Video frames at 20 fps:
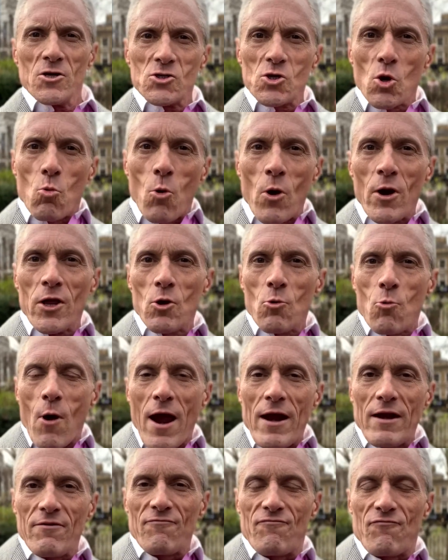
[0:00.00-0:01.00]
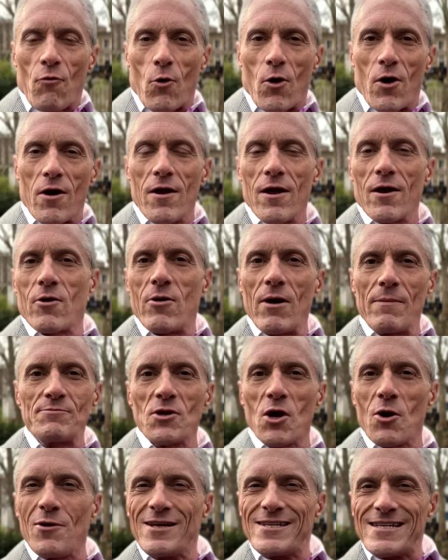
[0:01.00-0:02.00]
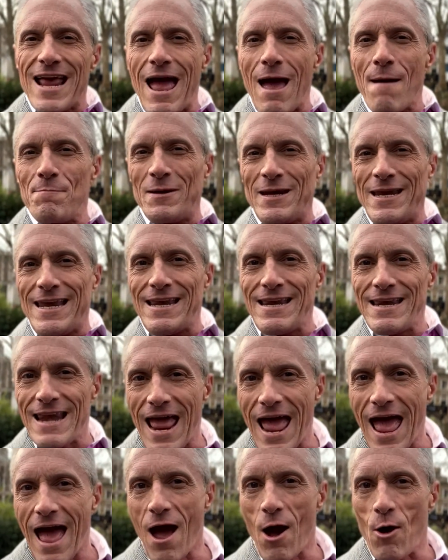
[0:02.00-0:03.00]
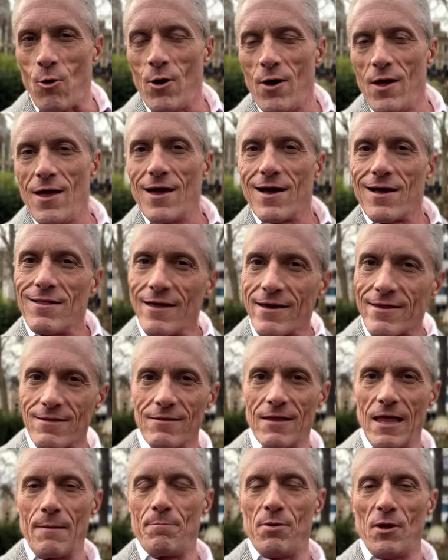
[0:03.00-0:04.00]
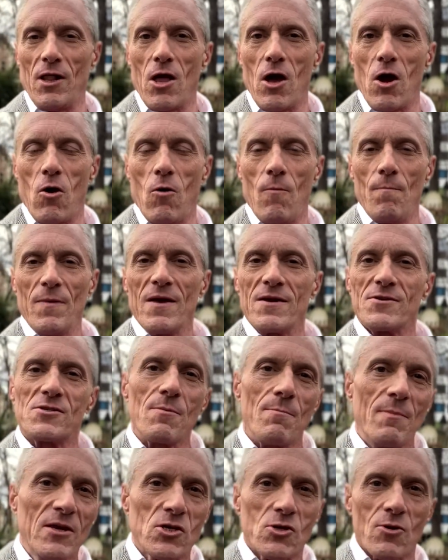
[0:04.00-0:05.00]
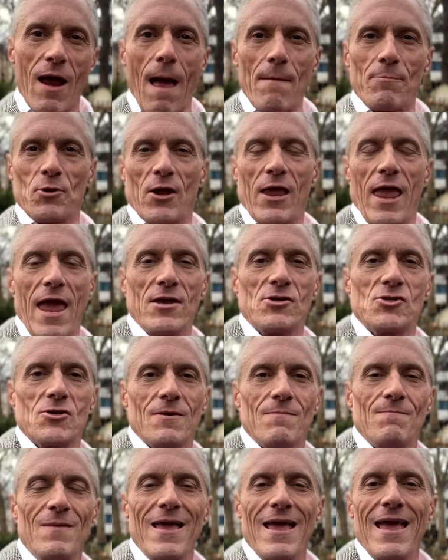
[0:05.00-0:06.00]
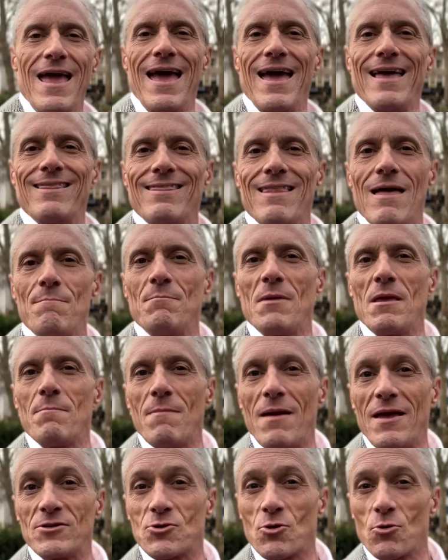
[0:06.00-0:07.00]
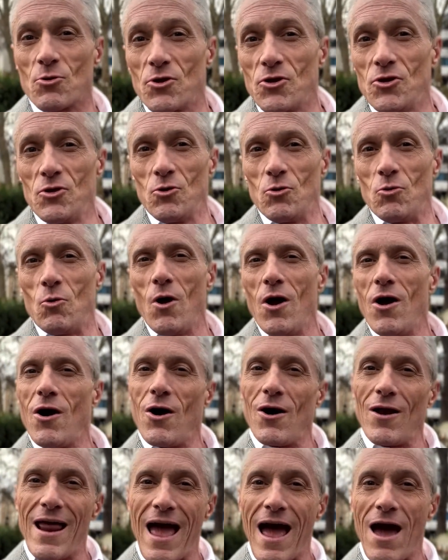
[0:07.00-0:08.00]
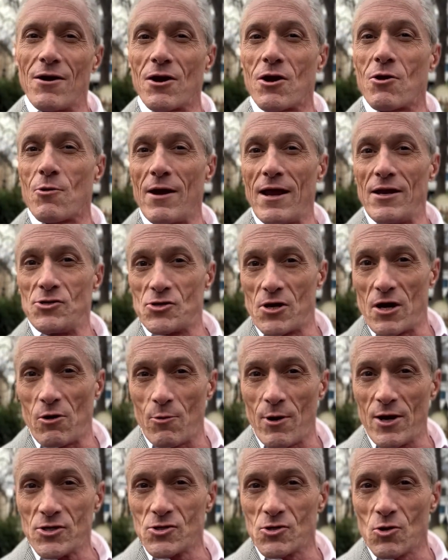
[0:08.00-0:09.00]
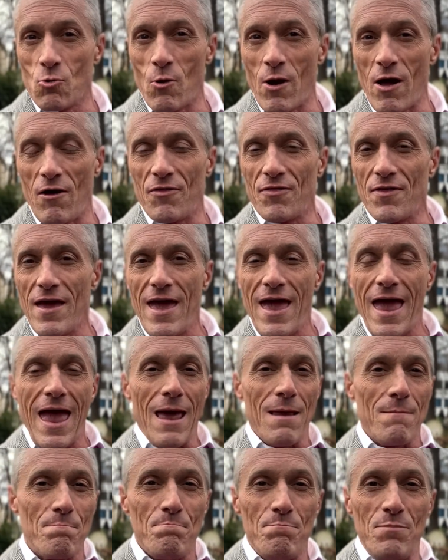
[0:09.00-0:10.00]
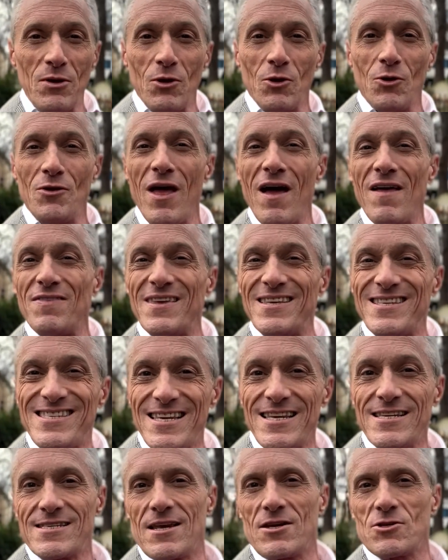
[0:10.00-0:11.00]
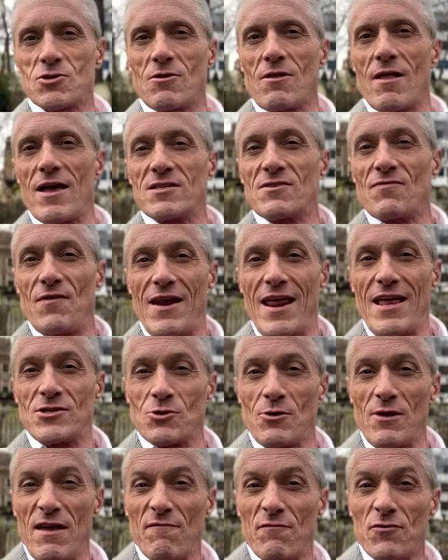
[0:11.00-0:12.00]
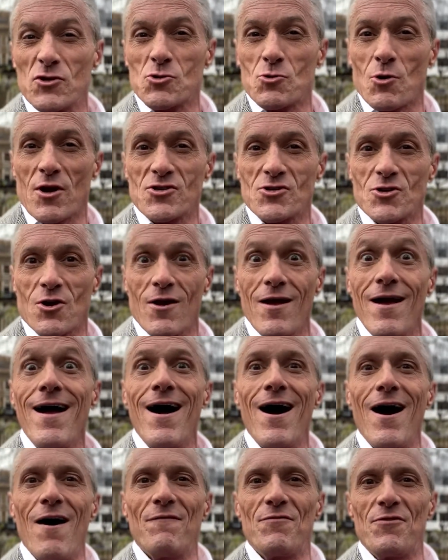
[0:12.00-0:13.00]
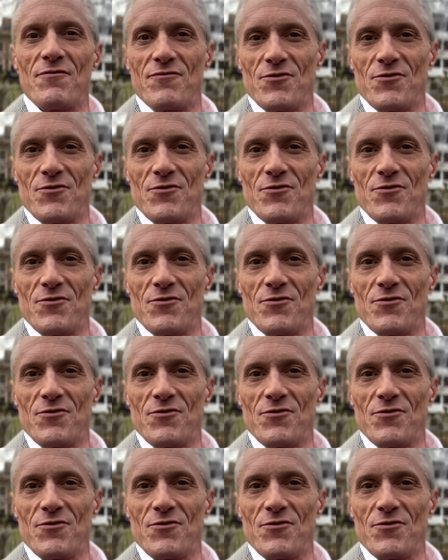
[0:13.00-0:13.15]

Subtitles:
So what are you waiting for? Crypto is happening now. Click the link below, submit your application, and let me mentor you on how to create generational wealth and build the decentralized financial infrastructure of the